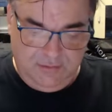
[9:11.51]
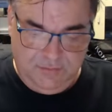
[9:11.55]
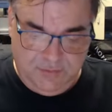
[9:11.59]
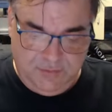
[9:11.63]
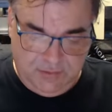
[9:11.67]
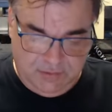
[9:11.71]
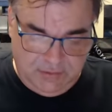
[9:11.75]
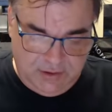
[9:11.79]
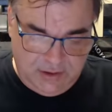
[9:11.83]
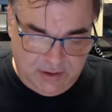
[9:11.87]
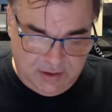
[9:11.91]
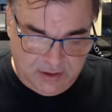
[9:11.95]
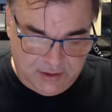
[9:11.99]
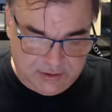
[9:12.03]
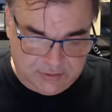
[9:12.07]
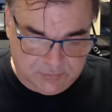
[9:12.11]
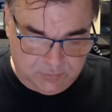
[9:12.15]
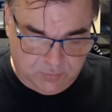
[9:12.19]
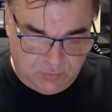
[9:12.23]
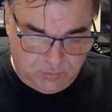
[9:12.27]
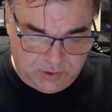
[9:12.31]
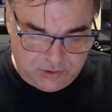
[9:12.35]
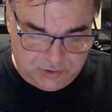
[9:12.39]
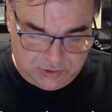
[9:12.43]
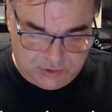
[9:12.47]
Very nice
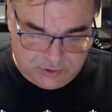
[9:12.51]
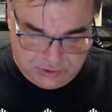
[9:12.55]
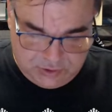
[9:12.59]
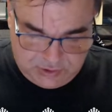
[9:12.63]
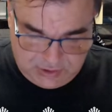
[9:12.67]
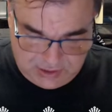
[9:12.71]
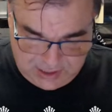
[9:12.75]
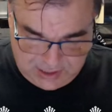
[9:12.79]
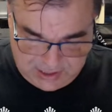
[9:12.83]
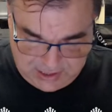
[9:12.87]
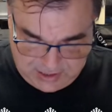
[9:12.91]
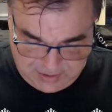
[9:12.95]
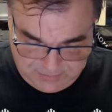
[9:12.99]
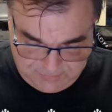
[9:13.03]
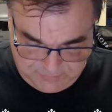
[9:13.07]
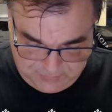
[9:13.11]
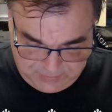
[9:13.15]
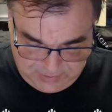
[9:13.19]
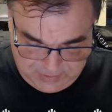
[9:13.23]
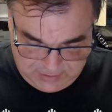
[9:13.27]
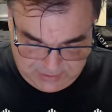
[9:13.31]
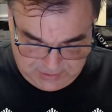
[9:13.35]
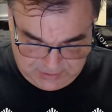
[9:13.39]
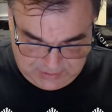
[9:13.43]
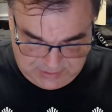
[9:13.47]
watch to have
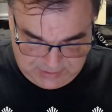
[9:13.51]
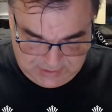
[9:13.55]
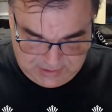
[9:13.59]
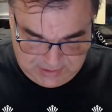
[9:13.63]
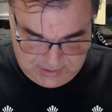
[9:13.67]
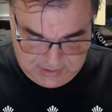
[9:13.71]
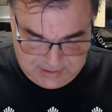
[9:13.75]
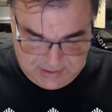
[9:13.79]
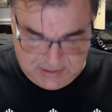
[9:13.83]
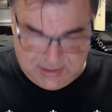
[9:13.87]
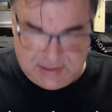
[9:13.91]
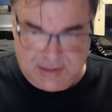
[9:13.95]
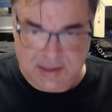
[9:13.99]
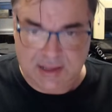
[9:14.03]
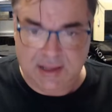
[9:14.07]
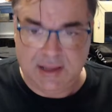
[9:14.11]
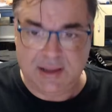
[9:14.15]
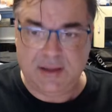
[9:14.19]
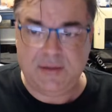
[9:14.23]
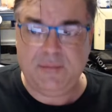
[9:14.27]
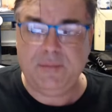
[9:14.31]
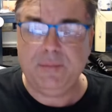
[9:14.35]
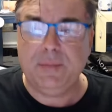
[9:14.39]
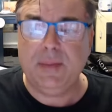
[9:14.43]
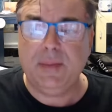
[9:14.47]
indeed
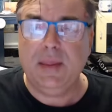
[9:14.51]
there.